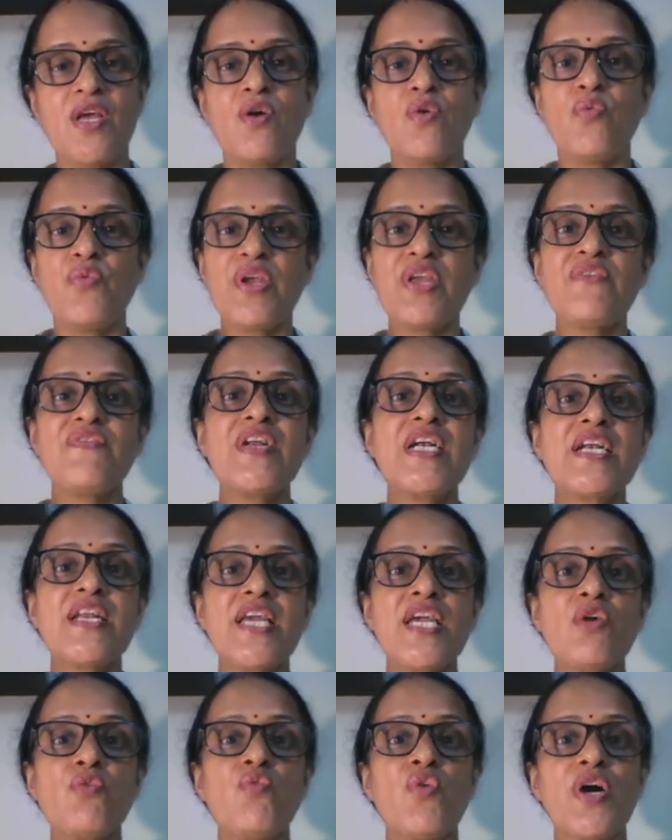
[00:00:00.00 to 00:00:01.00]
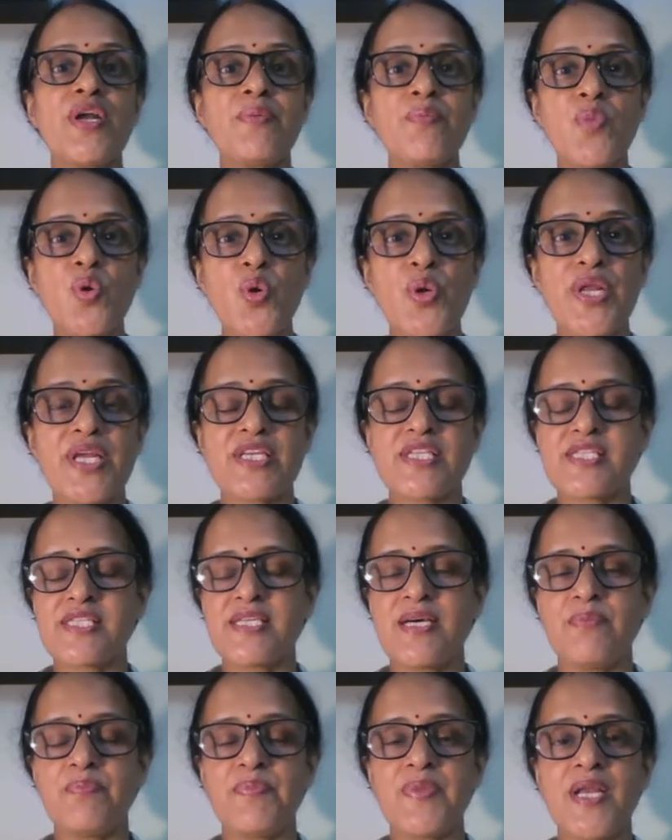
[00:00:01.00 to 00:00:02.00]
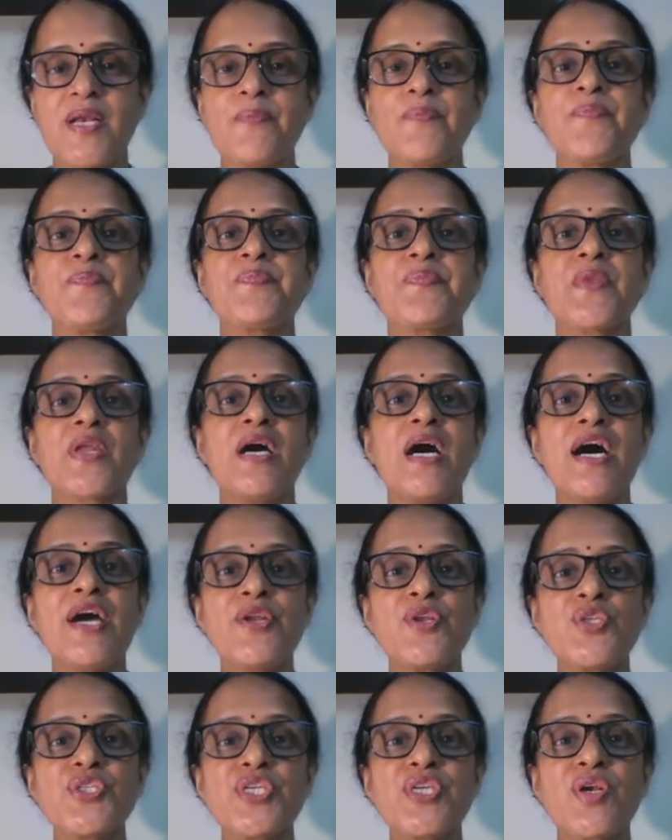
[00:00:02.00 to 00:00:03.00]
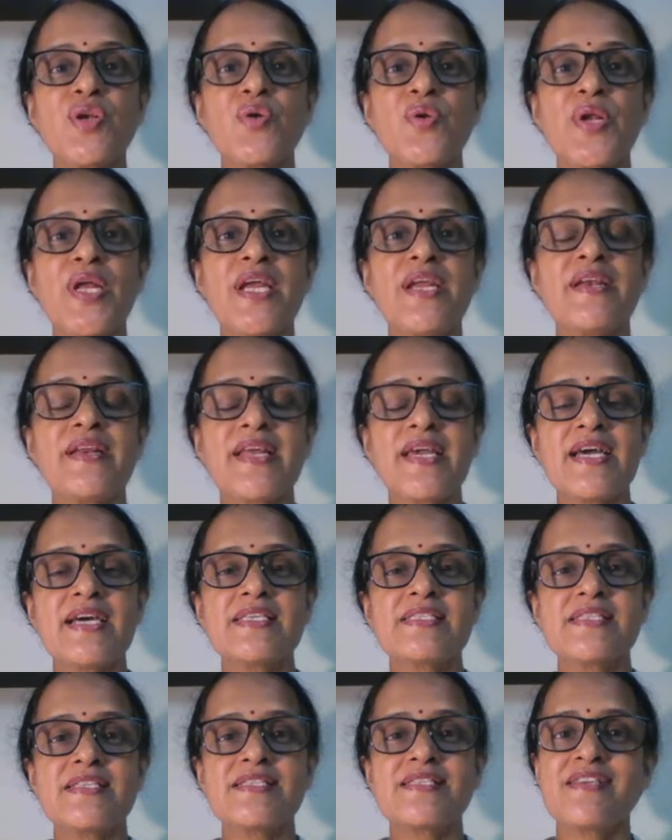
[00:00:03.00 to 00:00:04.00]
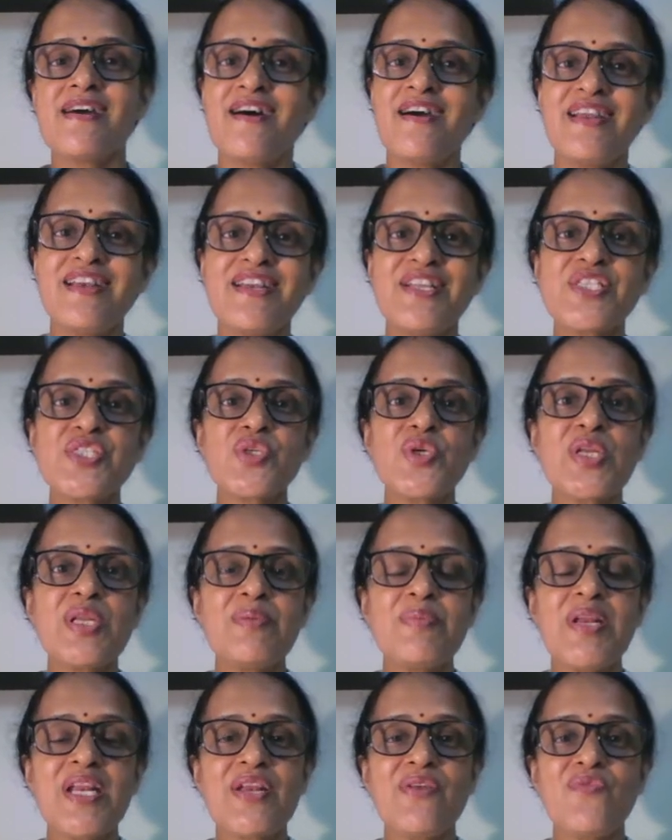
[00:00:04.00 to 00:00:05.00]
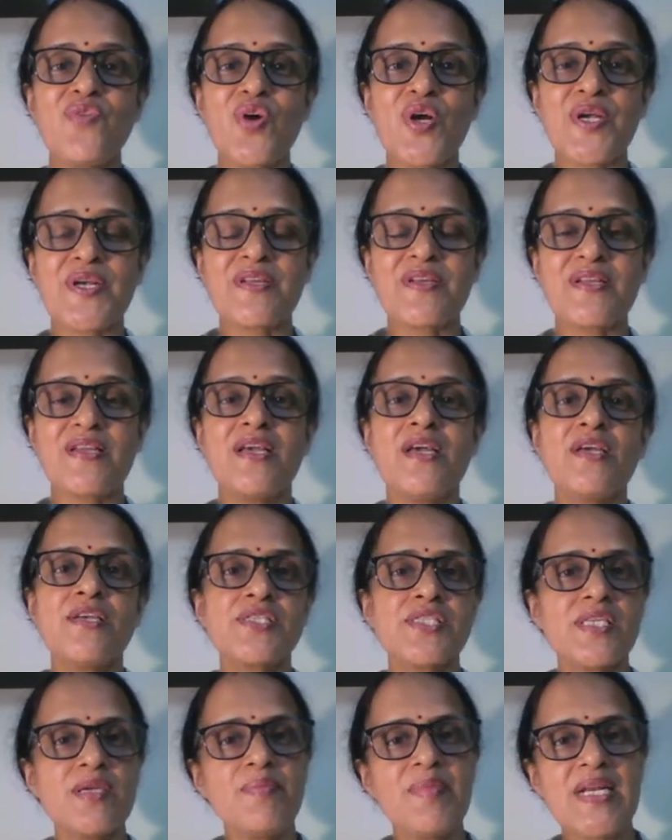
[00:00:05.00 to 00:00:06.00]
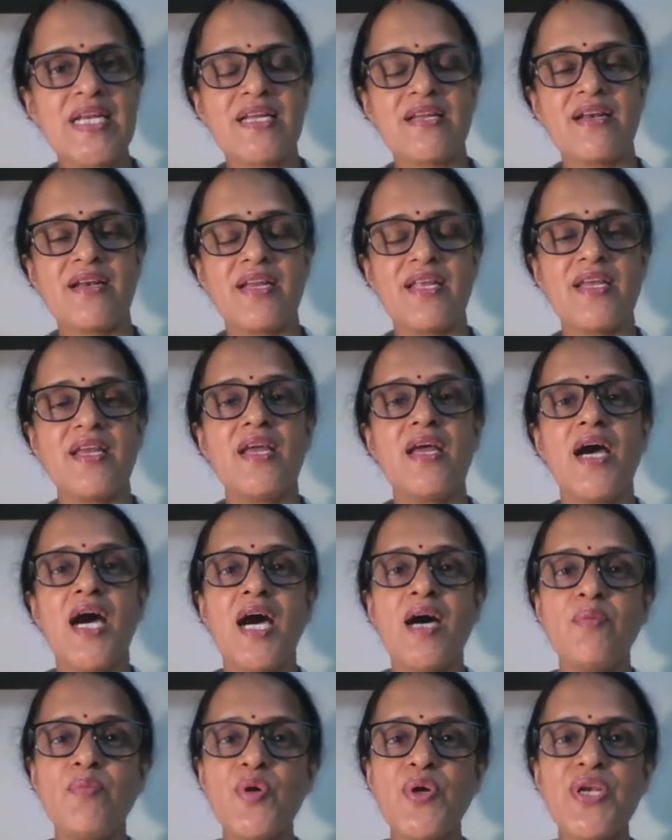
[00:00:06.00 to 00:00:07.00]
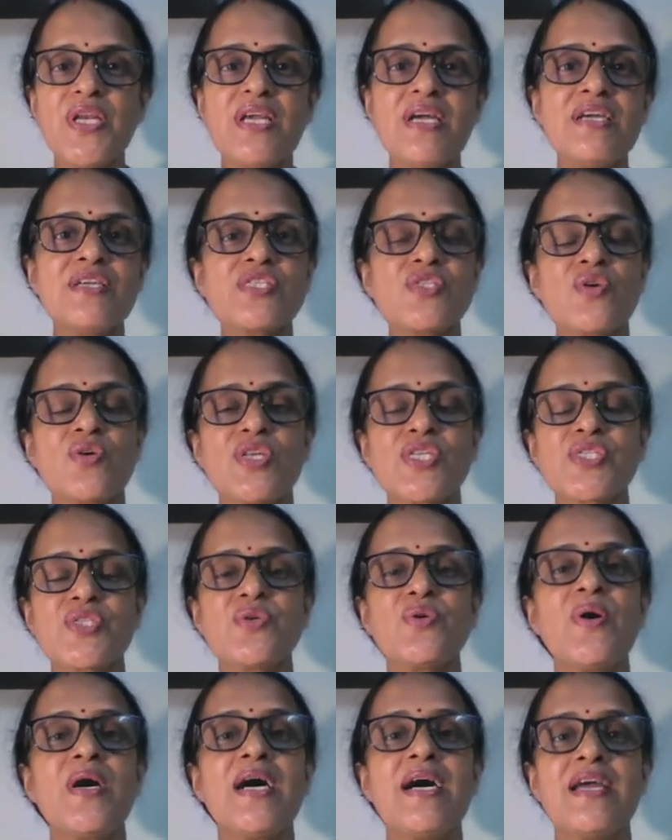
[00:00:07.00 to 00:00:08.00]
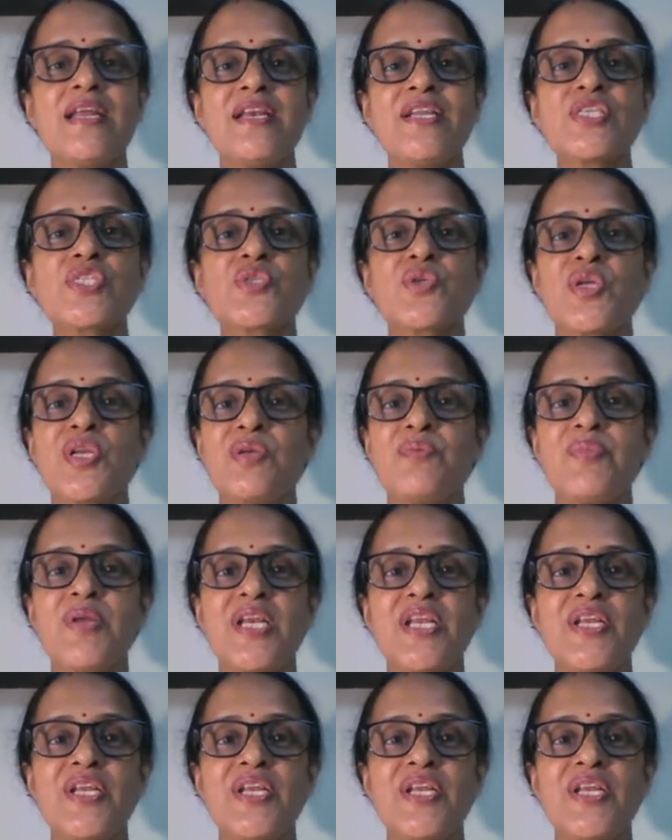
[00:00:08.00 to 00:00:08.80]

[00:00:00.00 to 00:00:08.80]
We will take one more example. Hydrogen chloride gas is highly soluble in water. Similarly, ammonia is also highly soluble